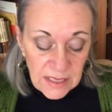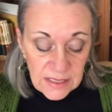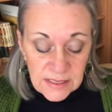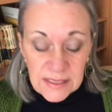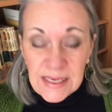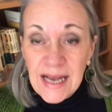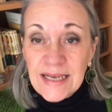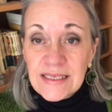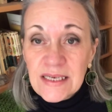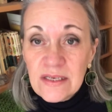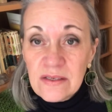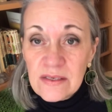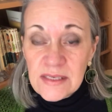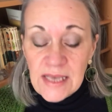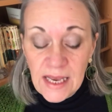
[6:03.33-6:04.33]
Saturn
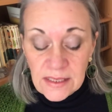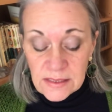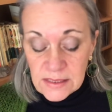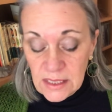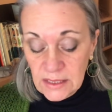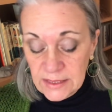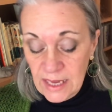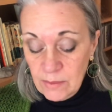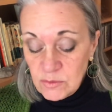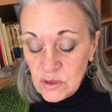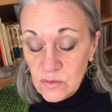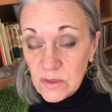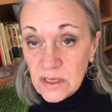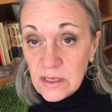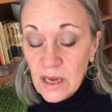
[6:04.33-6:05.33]
sextile Neptune,
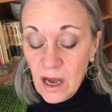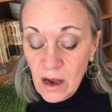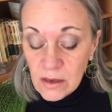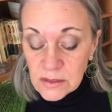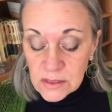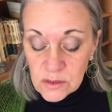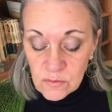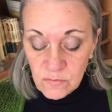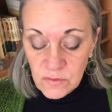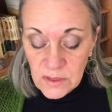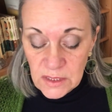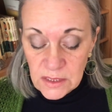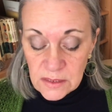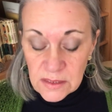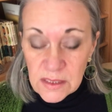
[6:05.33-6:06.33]
the last of
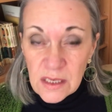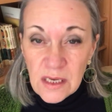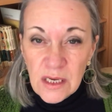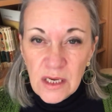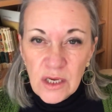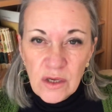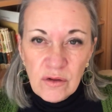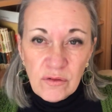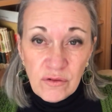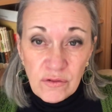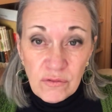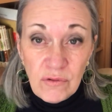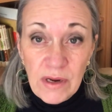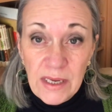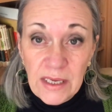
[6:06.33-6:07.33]
these
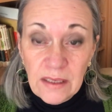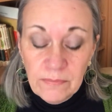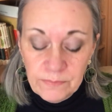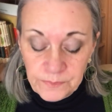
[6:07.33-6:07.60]
three.